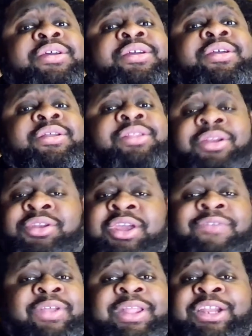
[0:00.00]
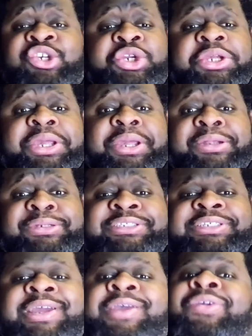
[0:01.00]
the diva that she is,
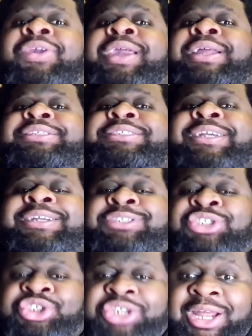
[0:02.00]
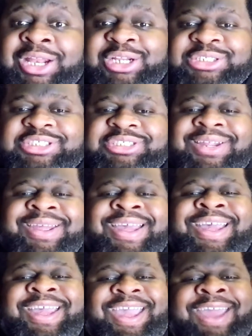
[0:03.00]
gets jealous
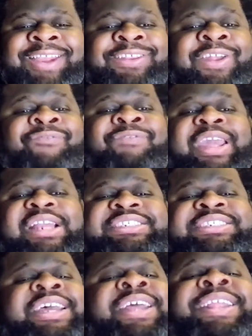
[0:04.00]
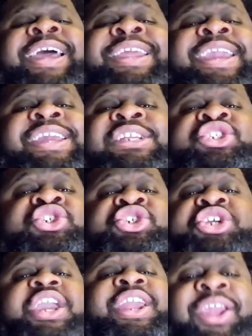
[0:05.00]
and is convinced that he is
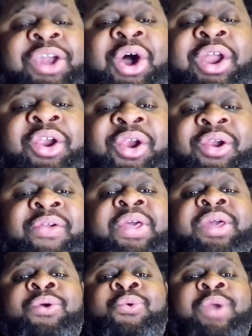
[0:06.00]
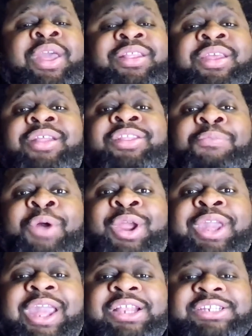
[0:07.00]
cheating on her with the
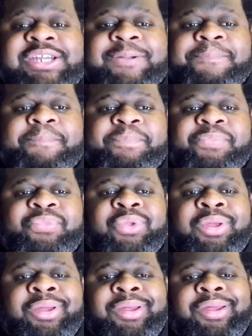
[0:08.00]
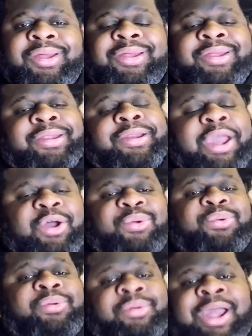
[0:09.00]
Marchesa. Now,
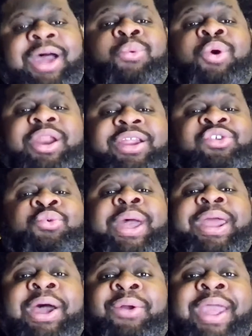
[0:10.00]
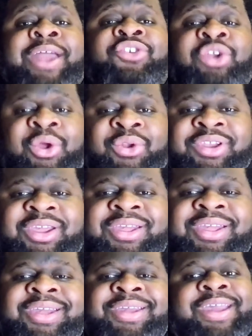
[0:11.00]
not wanting to rat out Angelotti,
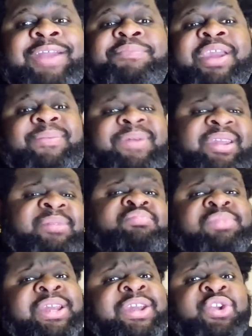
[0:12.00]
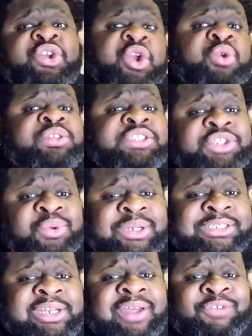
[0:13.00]
and maybe used to his
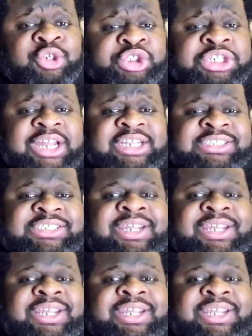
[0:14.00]
lover's jealousy,